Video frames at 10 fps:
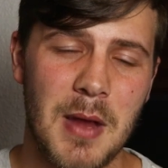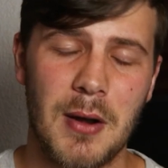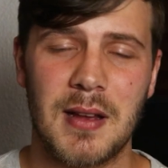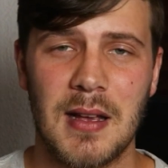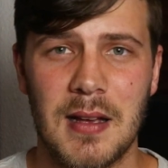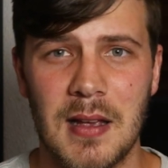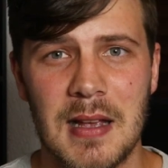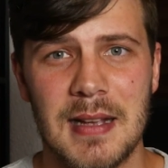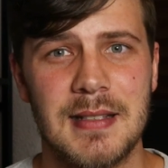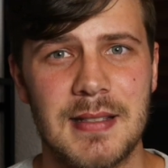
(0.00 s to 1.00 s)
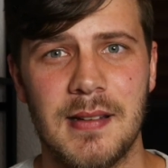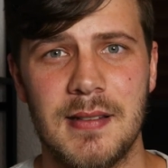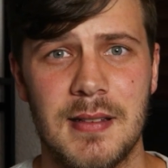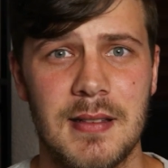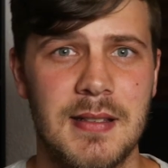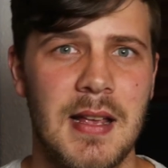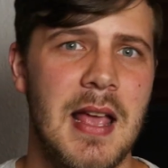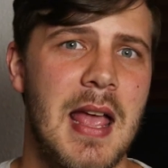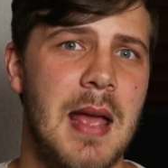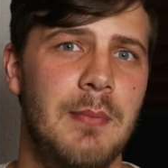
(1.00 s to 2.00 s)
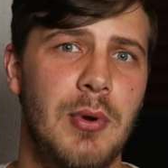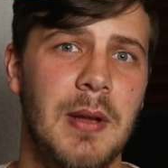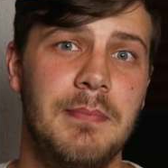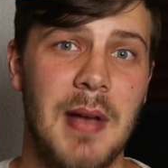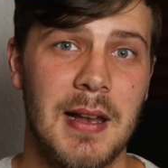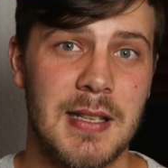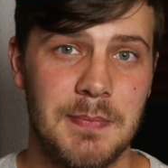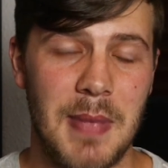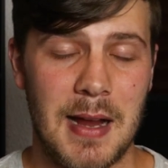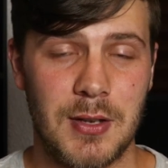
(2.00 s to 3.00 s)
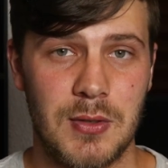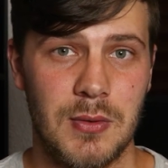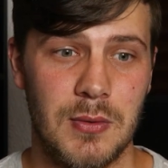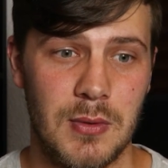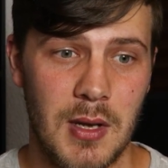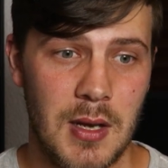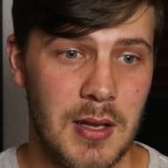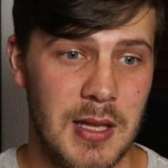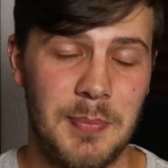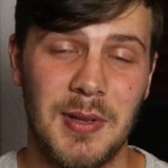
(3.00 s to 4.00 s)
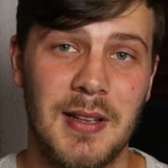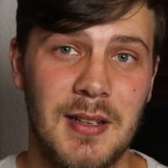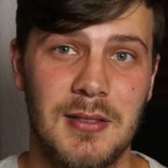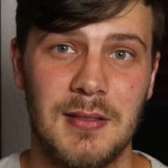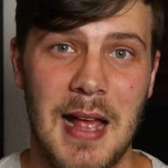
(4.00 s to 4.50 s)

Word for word: America, its citizens, and bring balance back to the political